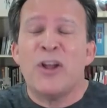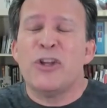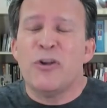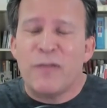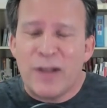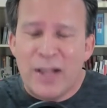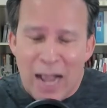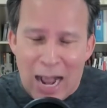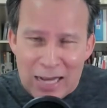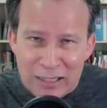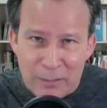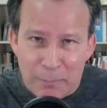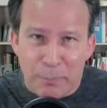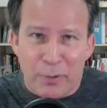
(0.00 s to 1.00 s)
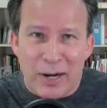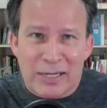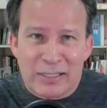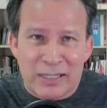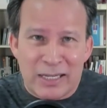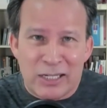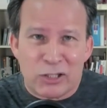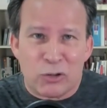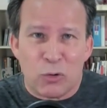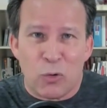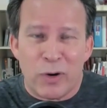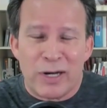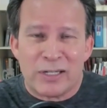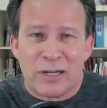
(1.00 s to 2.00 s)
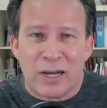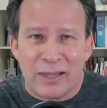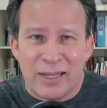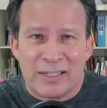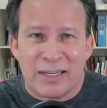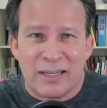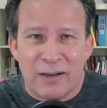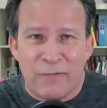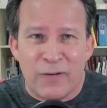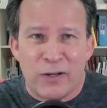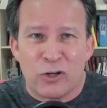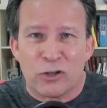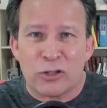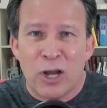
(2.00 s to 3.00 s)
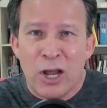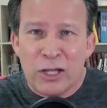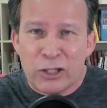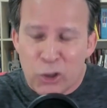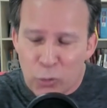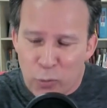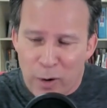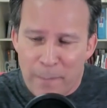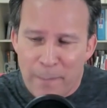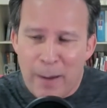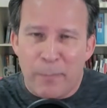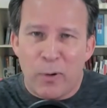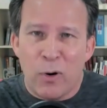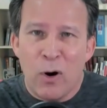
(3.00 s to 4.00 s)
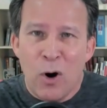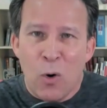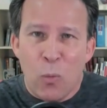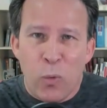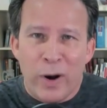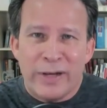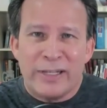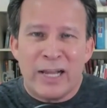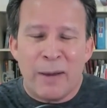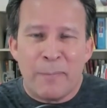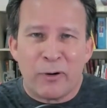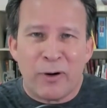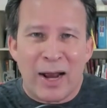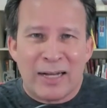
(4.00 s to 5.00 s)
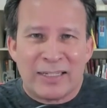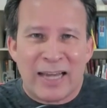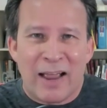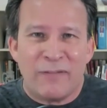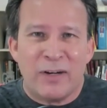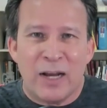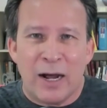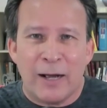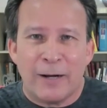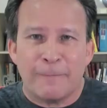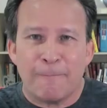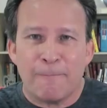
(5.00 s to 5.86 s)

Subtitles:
you've got to press these stories on these individuals to remember what Democrats have done.